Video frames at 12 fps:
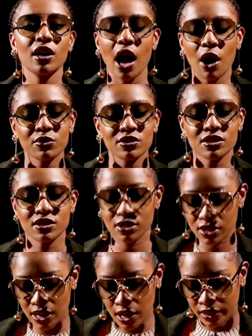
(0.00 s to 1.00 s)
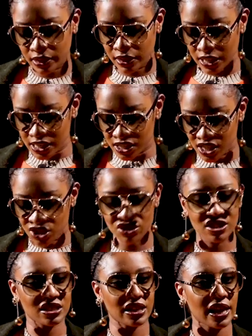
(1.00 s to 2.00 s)
The
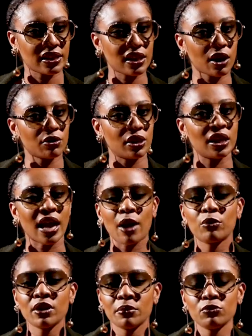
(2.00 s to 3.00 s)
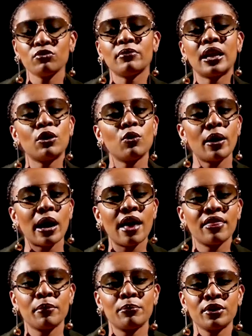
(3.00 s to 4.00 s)
incision is like down here. I couldn't move my lower
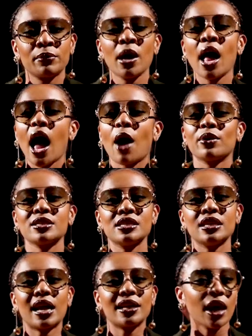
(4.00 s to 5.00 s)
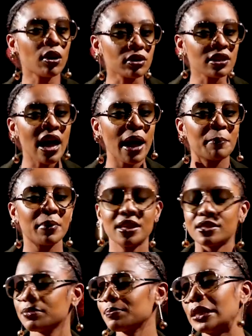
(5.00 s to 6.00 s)
other body. I was in adult
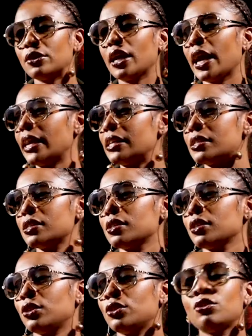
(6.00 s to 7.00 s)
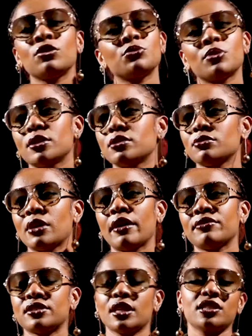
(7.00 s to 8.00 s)
diapers. You guys, you don't want to
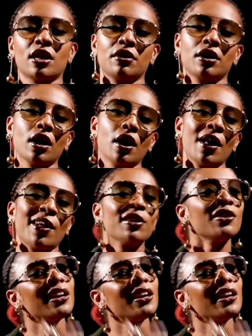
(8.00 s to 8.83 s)
have surgery. You